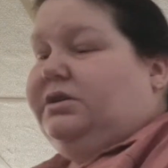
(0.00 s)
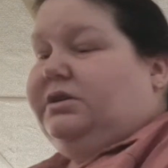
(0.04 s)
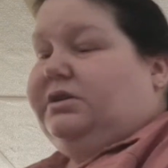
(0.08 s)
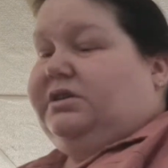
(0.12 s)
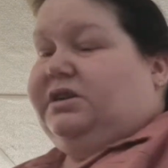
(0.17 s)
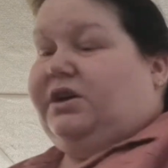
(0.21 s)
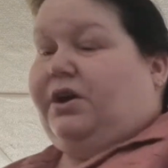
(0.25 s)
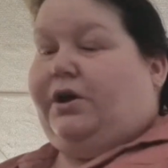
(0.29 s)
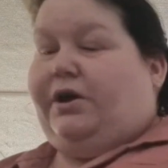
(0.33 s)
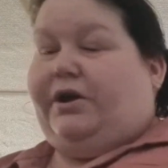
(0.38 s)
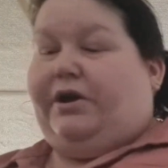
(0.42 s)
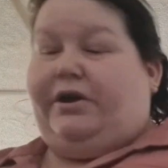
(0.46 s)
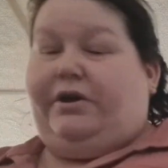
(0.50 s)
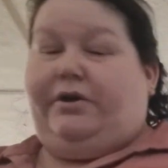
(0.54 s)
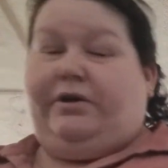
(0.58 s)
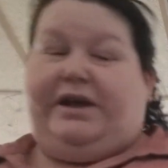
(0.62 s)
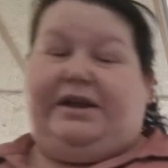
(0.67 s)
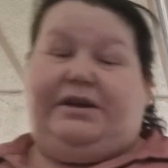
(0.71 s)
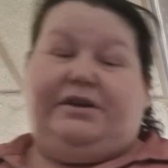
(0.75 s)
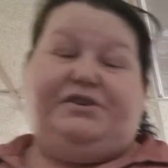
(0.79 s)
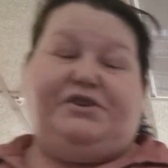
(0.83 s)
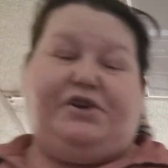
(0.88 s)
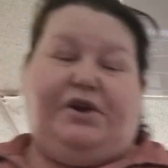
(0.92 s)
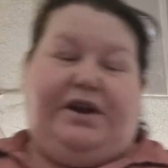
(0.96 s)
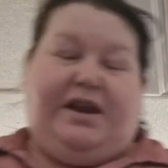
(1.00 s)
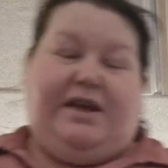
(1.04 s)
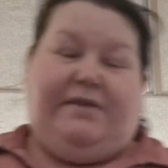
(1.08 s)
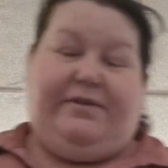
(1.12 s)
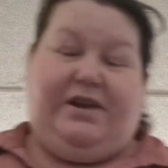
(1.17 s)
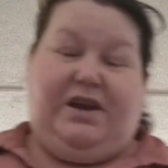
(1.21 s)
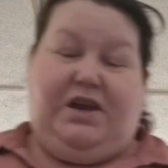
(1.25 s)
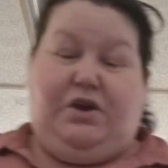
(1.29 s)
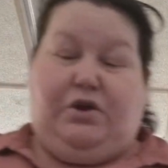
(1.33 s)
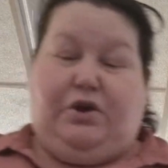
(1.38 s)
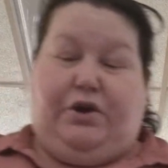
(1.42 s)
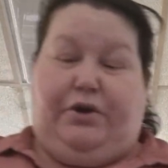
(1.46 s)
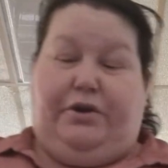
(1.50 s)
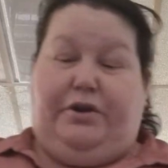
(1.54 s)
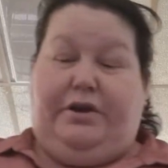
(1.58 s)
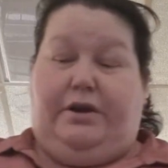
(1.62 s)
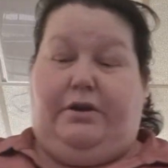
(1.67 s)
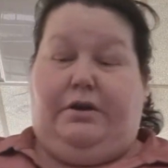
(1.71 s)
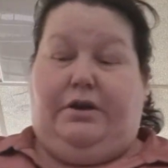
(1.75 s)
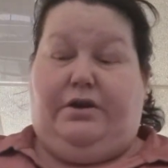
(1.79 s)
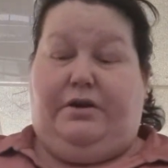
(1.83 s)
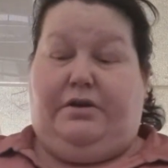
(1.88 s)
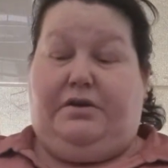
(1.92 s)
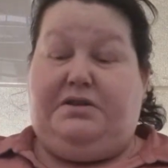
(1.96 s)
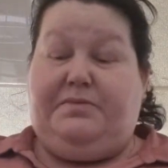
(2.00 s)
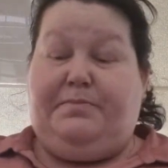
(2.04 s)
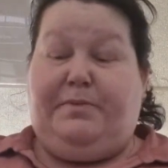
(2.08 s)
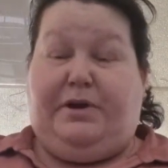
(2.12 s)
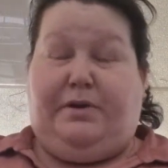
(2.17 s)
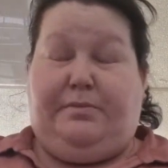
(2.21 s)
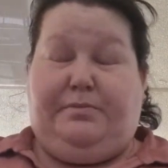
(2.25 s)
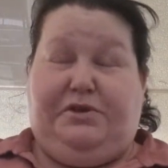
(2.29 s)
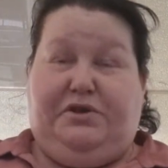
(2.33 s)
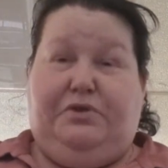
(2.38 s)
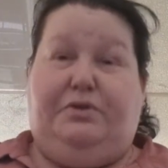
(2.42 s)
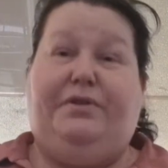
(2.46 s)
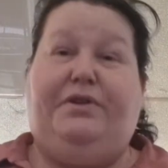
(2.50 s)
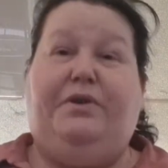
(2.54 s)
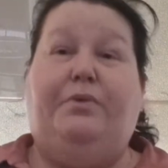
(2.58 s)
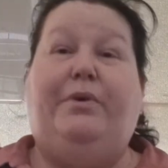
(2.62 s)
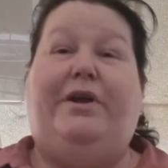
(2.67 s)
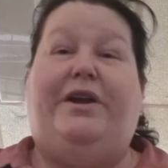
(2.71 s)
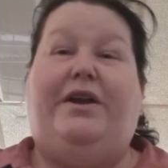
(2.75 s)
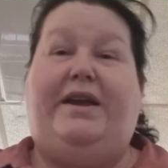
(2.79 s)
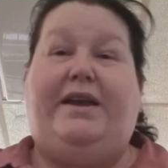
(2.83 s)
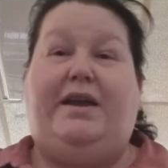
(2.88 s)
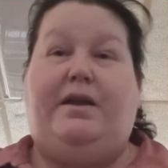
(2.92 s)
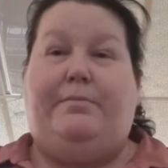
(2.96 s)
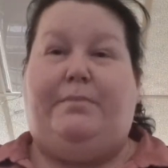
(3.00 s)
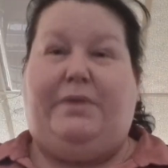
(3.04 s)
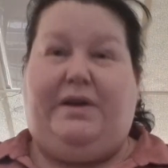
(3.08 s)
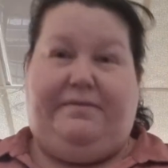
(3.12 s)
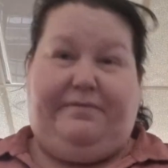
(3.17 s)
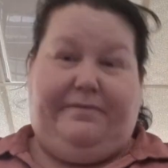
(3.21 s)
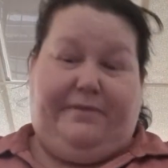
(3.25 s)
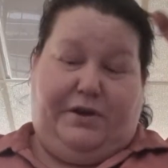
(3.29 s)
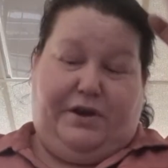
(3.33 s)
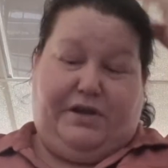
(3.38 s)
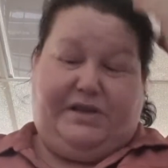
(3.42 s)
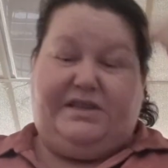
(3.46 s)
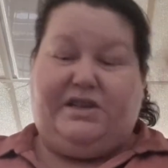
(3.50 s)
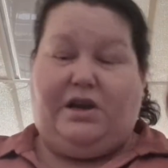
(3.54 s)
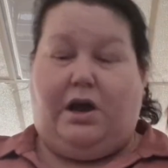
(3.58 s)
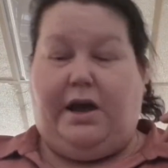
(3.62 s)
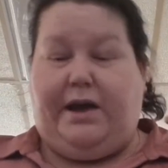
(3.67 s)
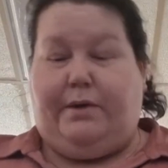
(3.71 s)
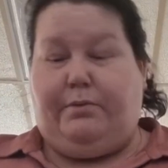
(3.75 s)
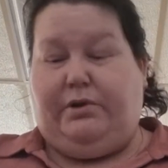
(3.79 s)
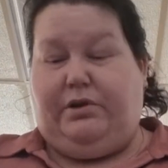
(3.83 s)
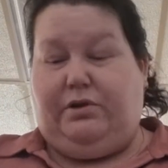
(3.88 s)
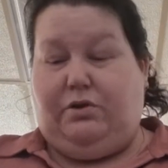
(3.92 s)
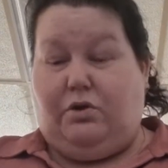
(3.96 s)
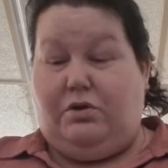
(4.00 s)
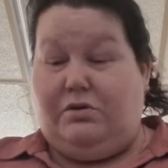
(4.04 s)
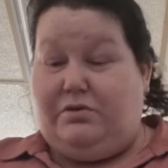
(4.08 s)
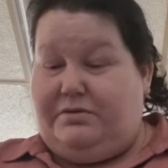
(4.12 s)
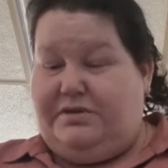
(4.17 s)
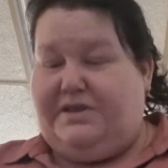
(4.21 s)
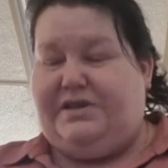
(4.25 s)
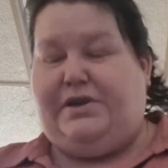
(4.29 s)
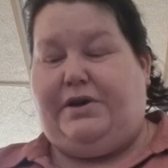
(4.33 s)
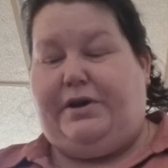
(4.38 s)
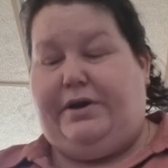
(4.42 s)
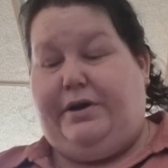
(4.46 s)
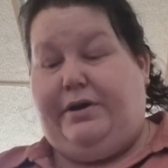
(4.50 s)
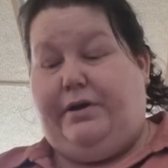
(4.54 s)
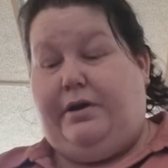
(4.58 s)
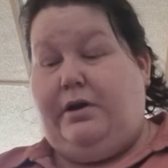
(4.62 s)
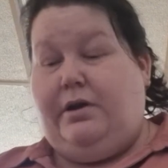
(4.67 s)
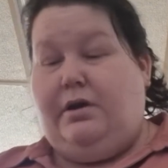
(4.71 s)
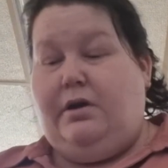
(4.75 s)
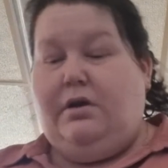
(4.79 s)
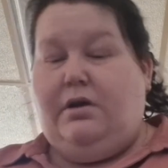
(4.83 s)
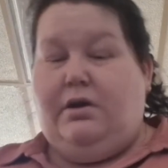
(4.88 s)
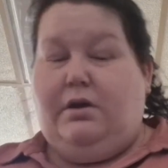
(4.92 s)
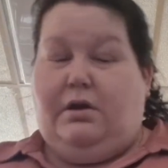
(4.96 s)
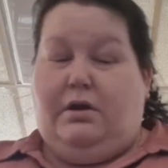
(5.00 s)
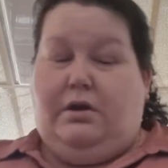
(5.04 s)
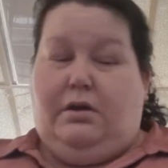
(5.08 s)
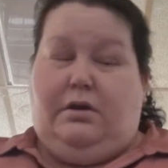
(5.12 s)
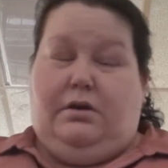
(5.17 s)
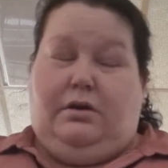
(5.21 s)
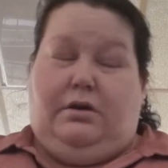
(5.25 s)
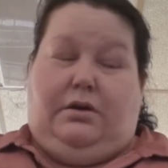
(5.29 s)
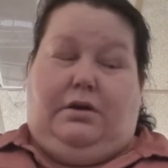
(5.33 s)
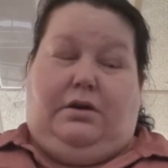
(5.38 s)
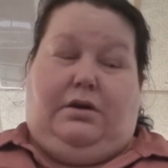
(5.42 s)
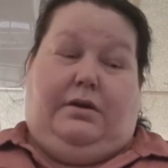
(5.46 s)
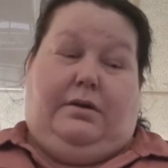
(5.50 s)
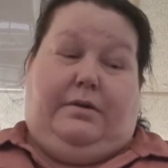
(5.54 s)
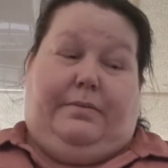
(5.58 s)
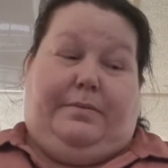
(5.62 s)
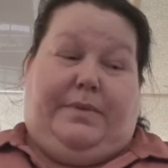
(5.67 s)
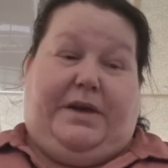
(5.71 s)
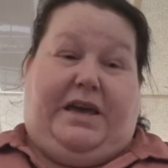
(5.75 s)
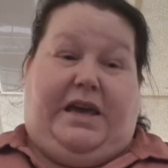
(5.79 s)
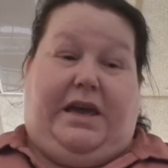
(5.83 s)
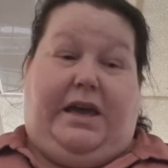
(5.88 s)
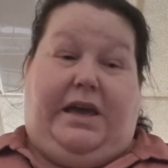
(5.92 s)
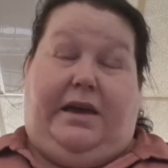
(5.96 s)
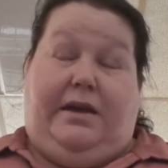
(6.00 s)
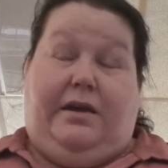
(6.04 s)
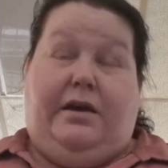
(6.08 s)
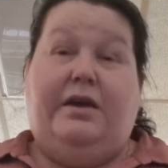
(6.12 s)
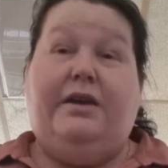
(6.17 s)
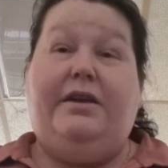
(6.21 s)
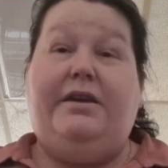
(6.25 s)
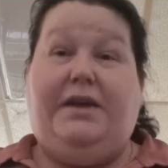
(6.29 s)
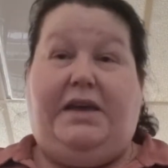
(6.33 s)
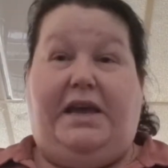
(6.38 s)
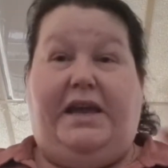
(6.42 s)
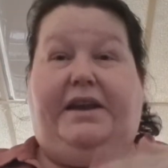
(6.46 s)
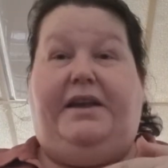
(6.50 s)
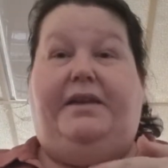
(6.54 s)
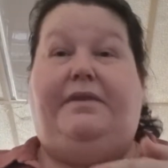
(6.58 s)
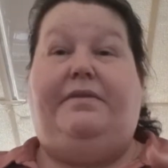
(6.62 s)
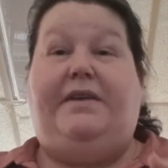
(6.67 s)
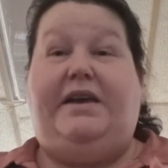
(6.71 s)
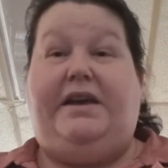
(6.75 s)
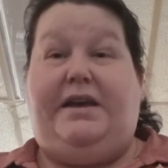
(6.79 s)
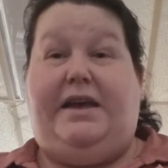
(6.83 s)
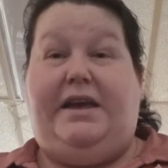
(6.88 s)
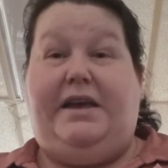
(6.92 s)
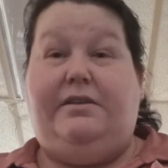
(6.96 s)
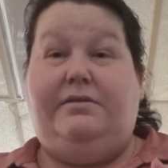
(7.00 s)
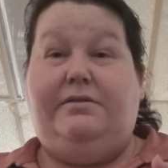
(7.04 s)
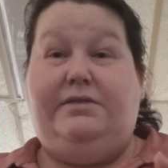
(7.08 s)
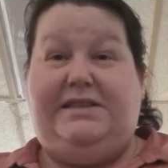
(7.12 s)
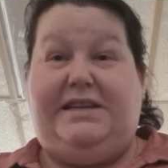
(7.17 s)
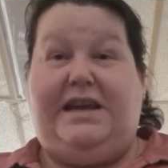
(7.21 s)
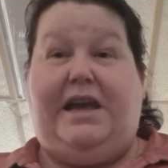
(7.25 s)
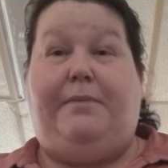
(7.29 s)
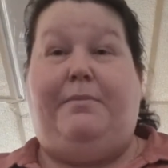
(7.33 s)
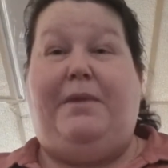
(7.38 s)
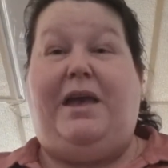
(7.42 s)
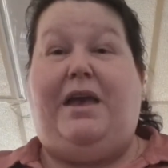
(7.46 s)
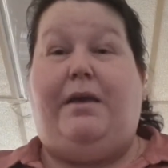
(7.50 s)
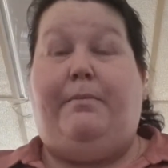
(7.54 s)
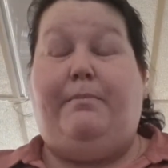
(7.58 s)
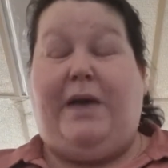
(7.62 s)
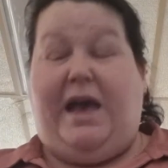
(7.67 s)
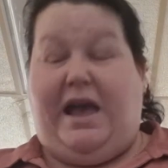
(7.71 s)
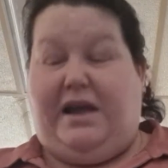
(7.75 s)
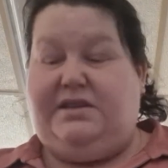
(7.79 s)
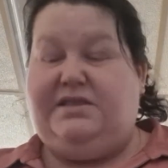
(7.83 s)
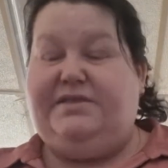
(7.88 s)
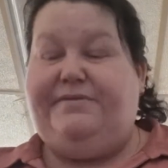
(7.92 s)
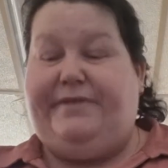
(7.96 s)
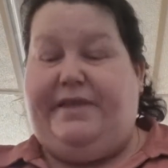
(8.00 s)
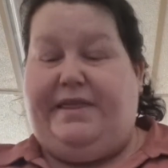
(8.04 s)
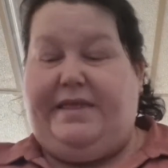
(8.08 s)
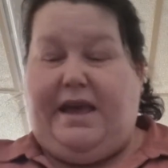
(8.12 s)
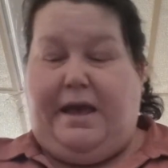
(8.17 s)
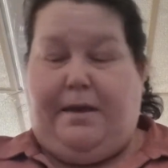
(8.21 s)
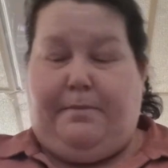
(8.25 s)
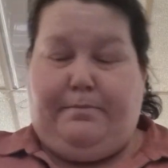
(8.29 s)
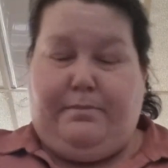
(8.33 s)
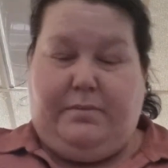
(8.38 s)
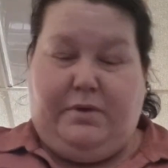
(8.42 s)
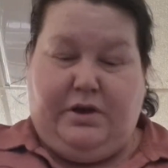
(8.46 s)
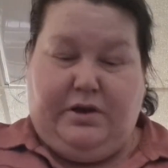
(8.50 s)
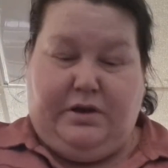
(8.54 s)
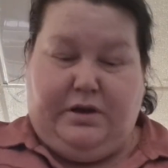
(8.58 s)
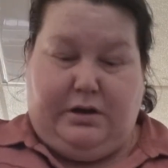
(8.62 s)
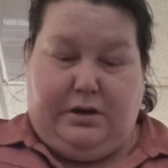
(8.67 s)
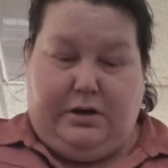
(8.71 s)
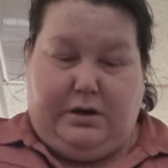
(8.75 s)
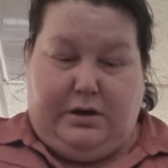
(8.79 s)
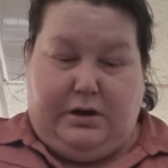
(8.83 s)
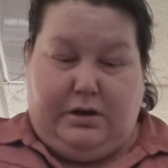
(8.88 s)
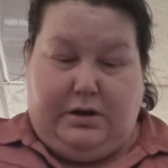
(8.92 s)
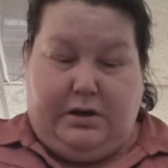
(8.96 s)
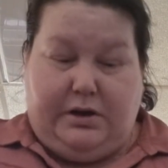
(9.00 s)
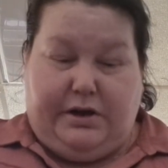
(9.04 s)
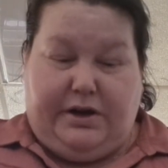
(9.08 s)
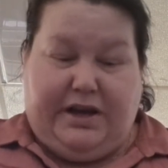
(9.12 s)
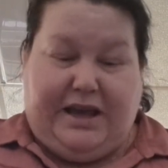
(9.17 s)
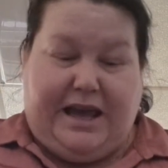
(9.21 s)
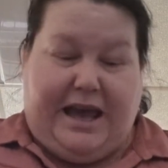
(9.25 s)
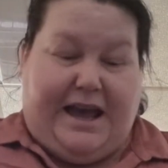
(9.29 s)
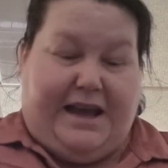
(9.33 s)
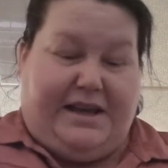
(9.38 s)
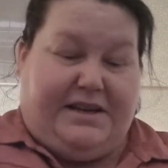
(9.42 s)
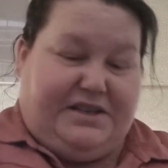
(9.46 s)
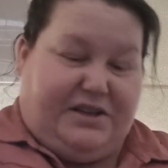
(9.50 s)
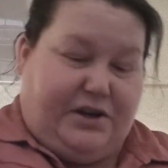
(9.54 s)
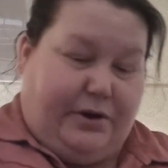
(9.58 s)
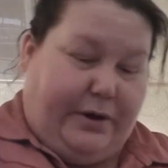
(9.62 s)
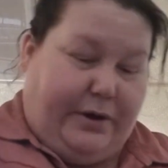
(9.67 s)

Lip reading: So, and I don't have any Cocoa Girls, but I'm sure that when I get my first, I will also be getting the same hand packs for them. Okay, so